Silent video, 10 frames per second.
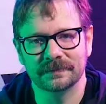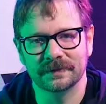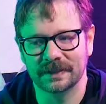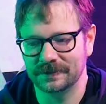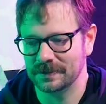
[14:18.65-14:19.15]

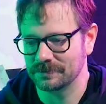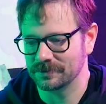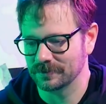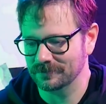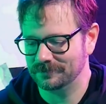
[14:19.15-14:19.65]
Let them
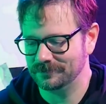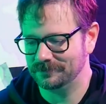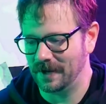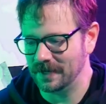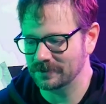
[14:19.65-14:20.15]
sort of
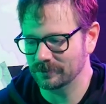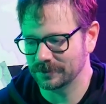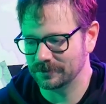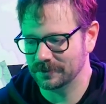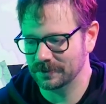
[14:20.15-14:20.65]
find
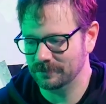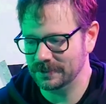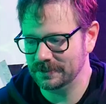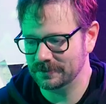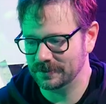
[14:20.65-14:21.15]
what they're going to
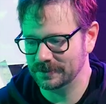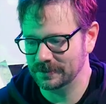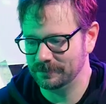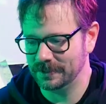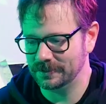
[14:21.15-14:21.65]
be a
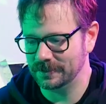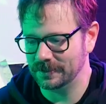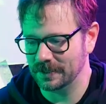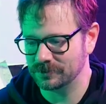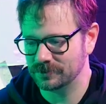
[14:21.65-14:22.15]
little bit, and
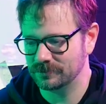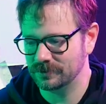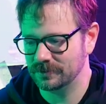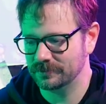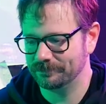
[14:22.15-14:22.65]
not,
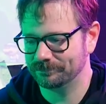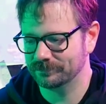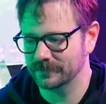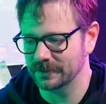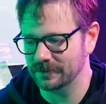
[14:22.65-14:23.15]

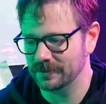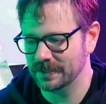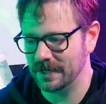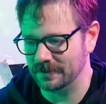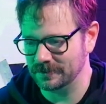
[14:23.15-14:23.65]
you know,
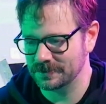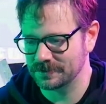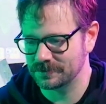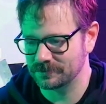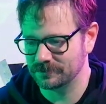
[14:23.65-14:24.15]
again,
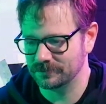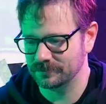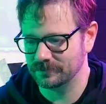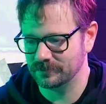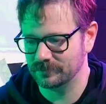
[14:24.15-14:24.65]
it's
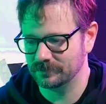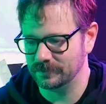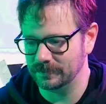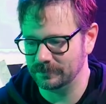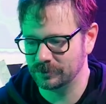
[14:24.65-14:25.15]

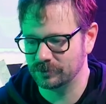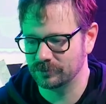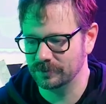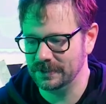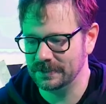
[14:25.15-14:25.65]

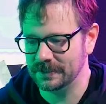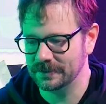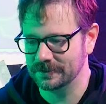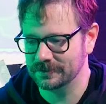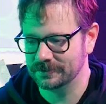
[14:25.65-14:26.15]

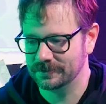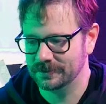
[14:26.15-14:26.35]
treating